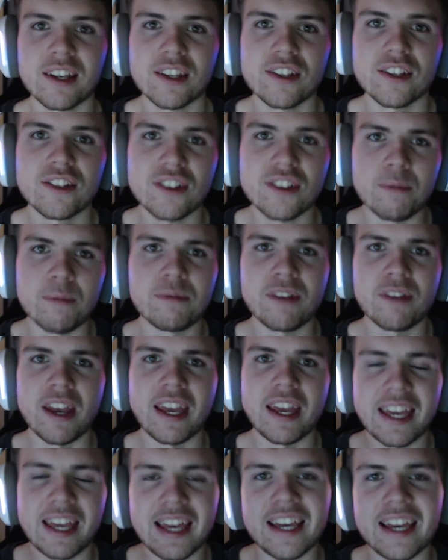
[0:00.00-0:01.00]
Some say
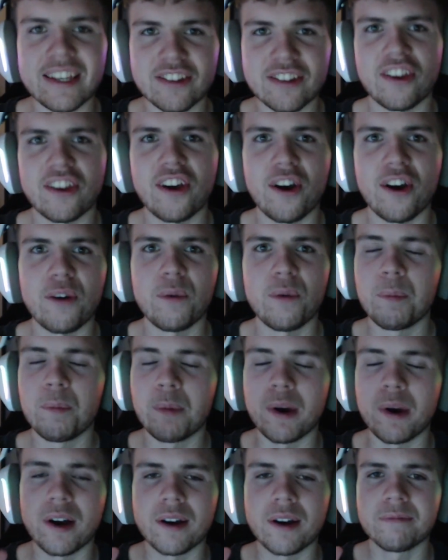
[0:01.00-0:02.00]
he is the GOAT,
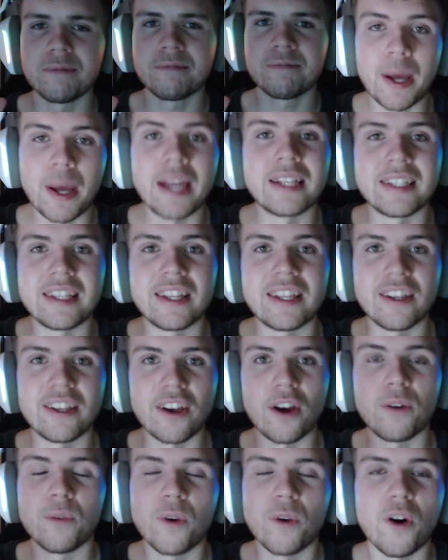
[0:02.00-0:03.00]
but is he the
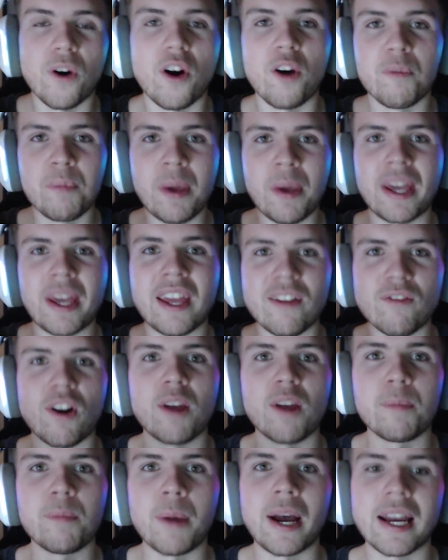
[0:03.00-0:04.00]
GOAT of picking
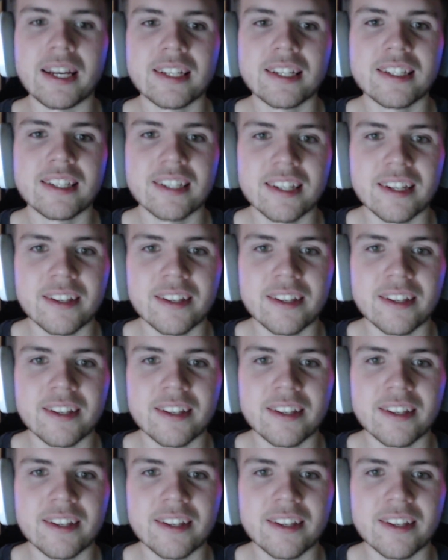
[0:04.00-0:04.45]
right backs?